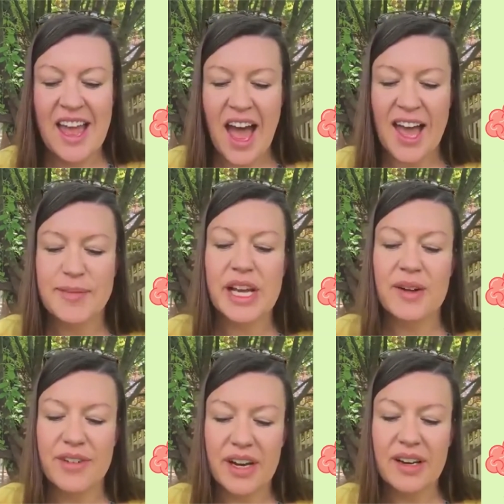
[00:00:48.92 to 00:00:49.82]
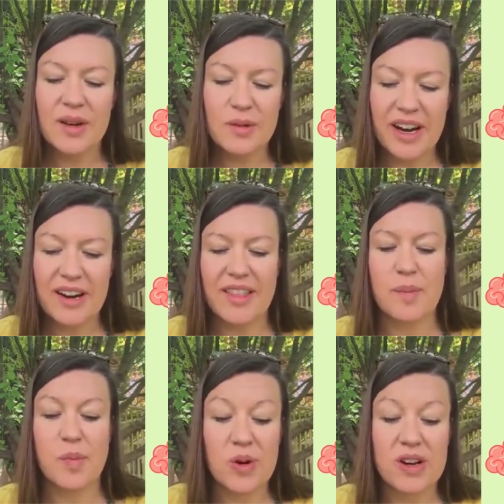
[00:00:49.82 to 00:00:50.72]
I've become very aware
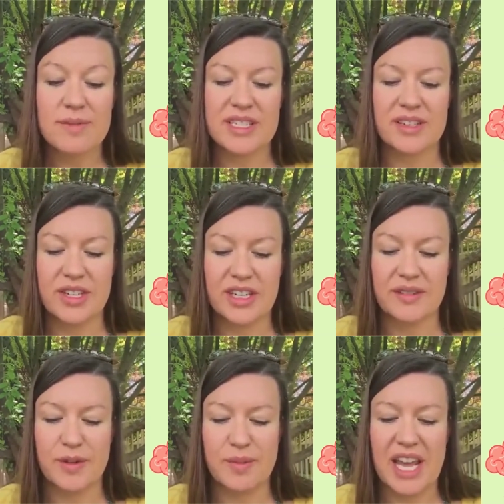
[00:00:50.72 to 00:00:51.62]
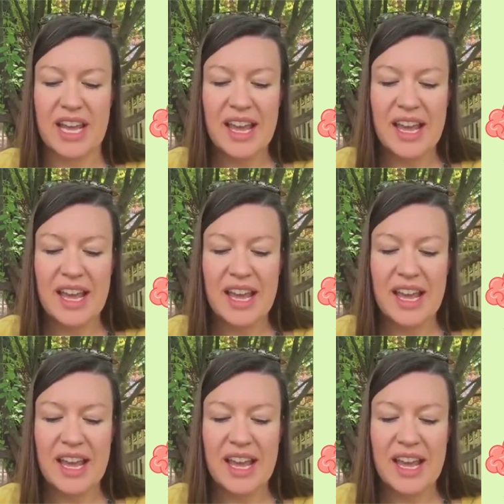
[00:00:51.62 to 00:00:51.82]
that boredom is a trigger for me.